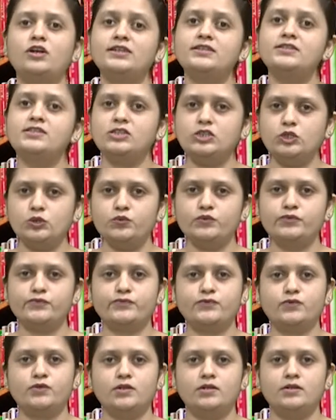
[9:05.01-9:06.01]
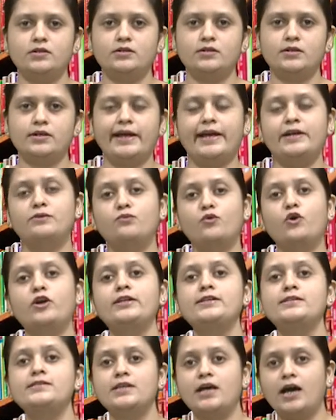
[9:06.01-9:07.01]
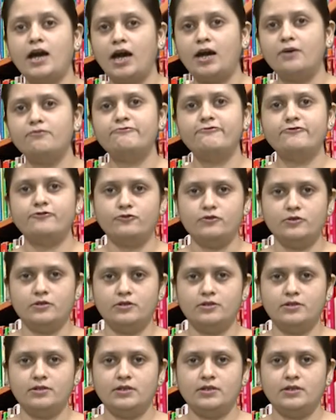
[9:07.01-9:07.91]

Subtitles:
is useful and what is harmful,